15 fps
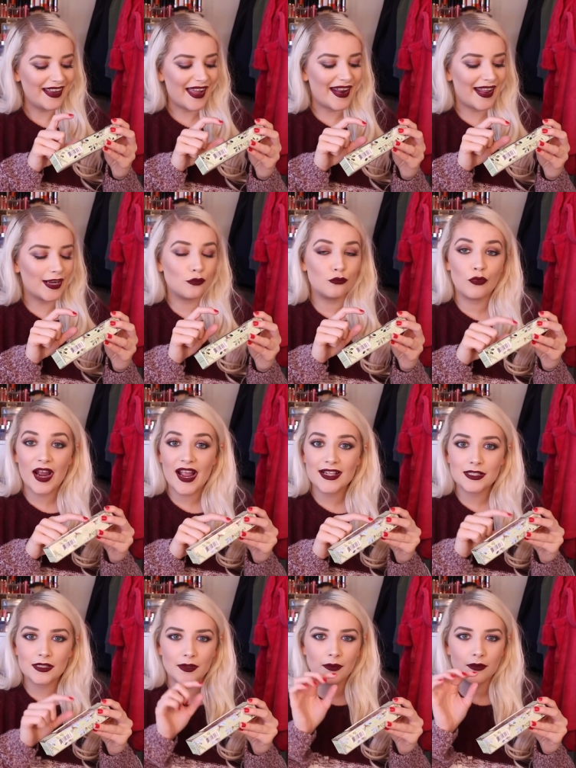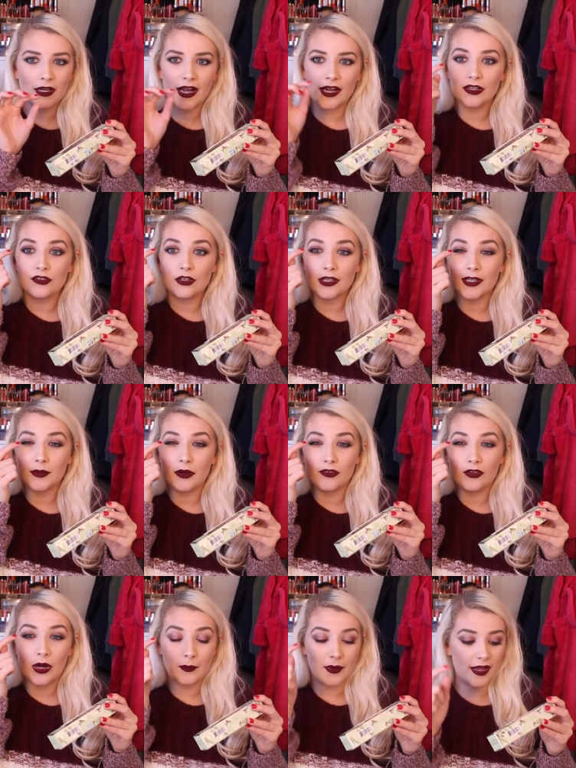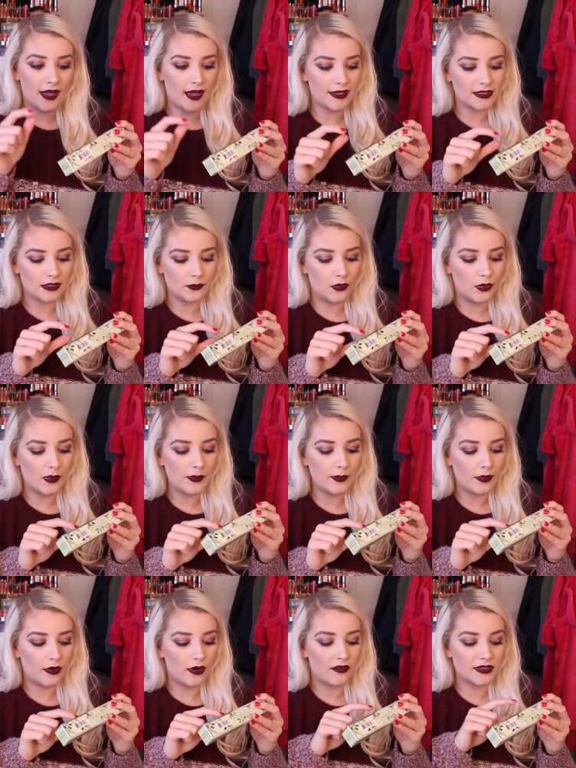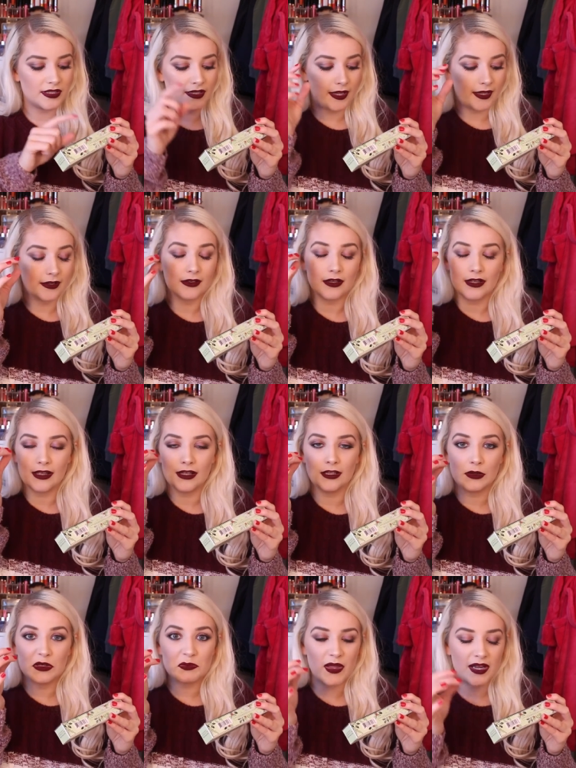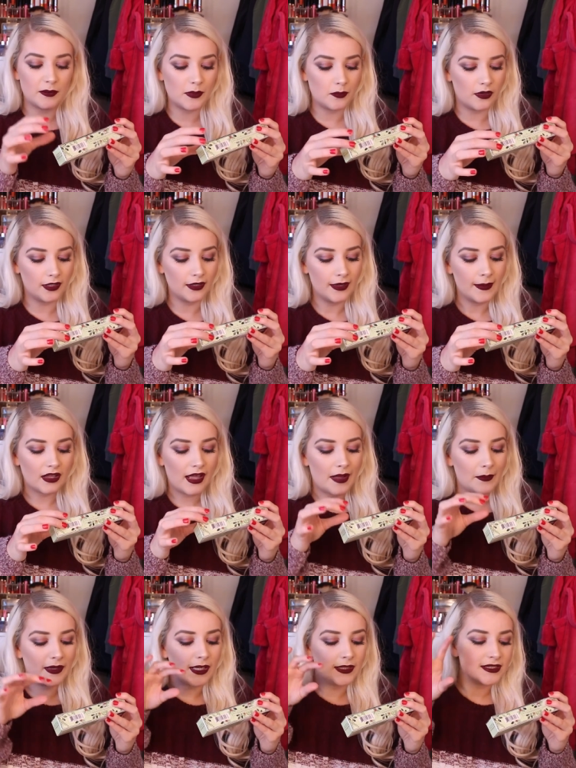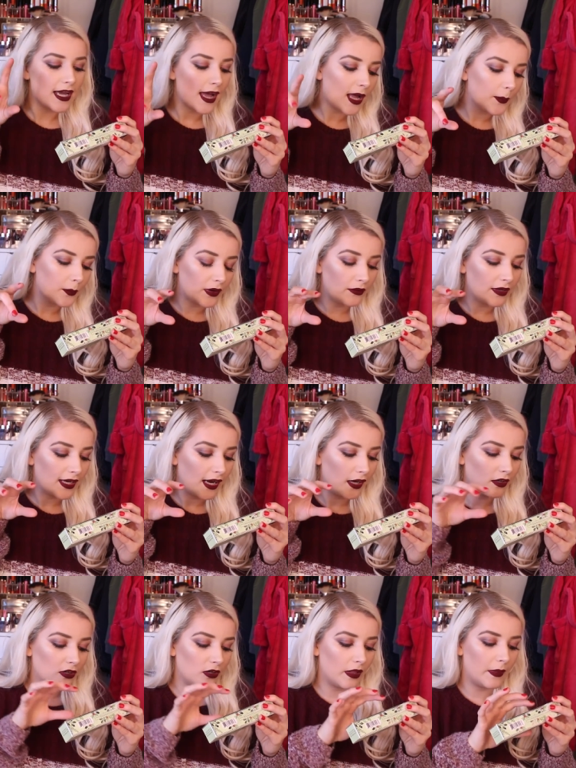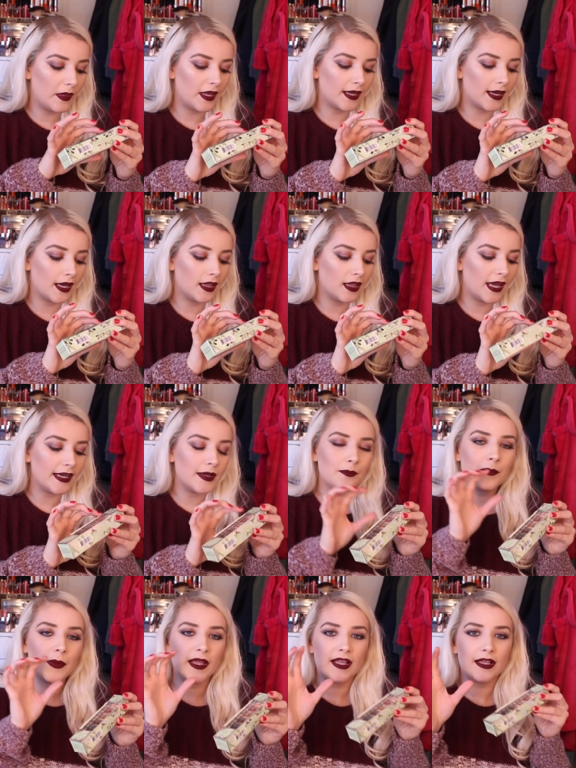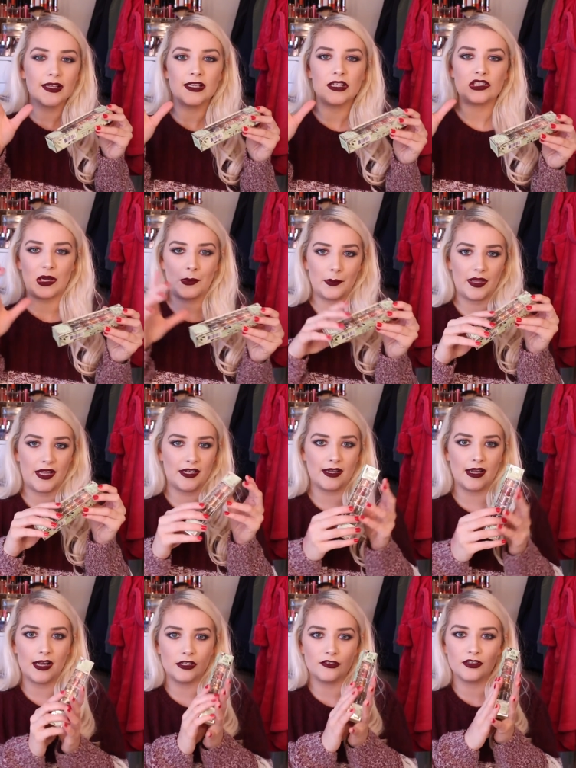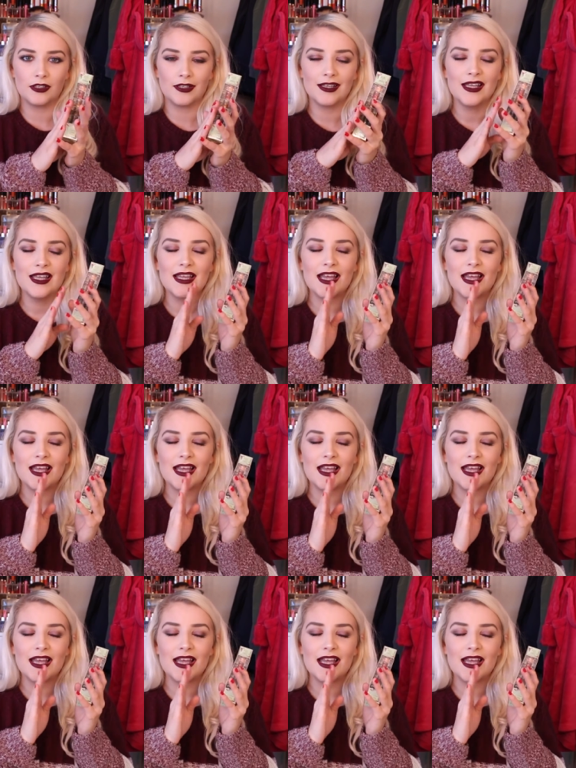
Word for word: And like red kind of colour, like what I've got on my eyes at the moment, but obviously like a loose pigment one, and um, like a dark browny kind of colour, and then like a light pinky champagne kind of colour.